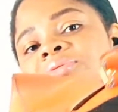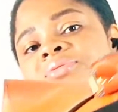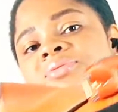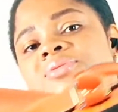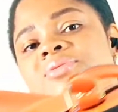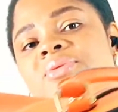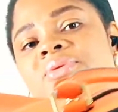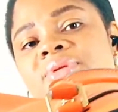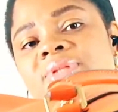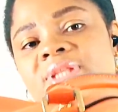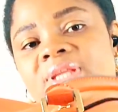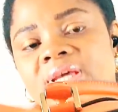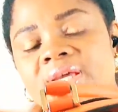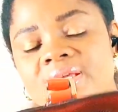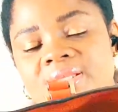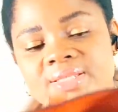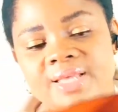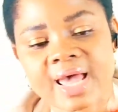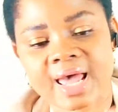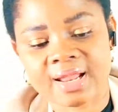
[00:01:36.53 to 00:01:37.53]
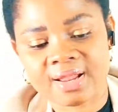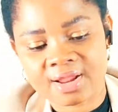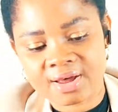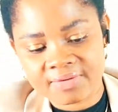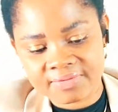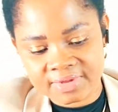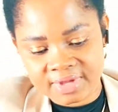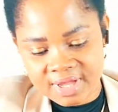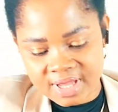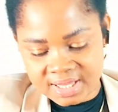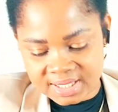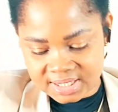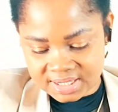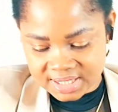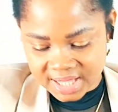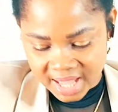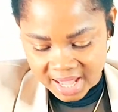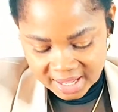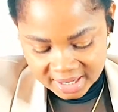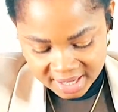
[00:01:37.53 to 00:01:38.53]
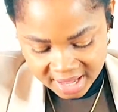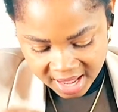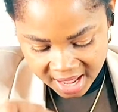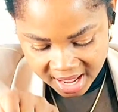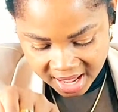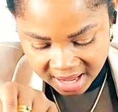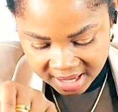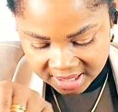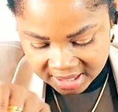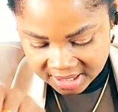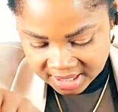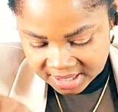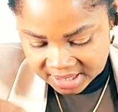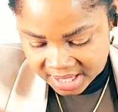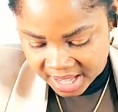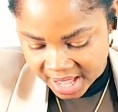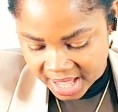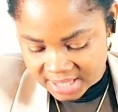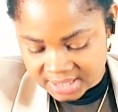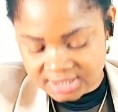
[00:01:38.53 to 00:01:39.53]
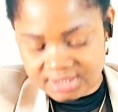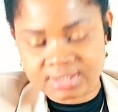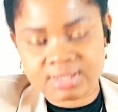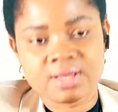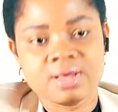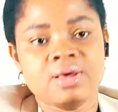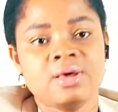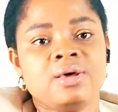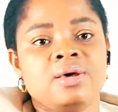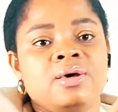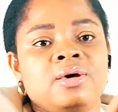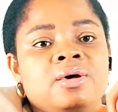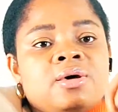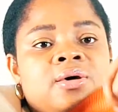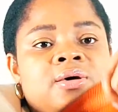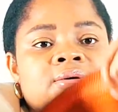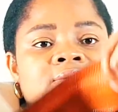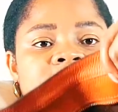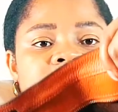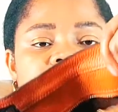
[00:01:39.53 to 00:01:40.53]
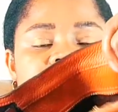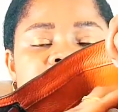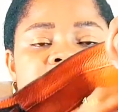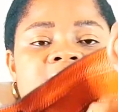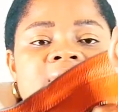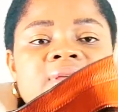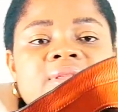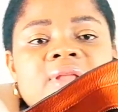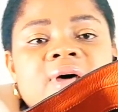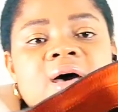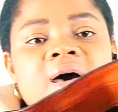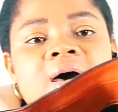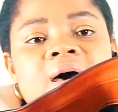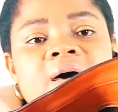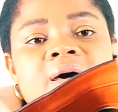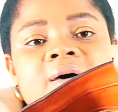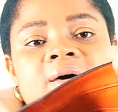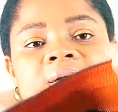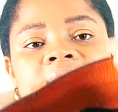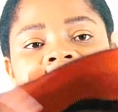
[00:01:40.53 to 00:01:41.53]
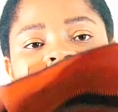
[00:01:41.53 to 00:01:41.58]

so neat i love the inside and it has some inner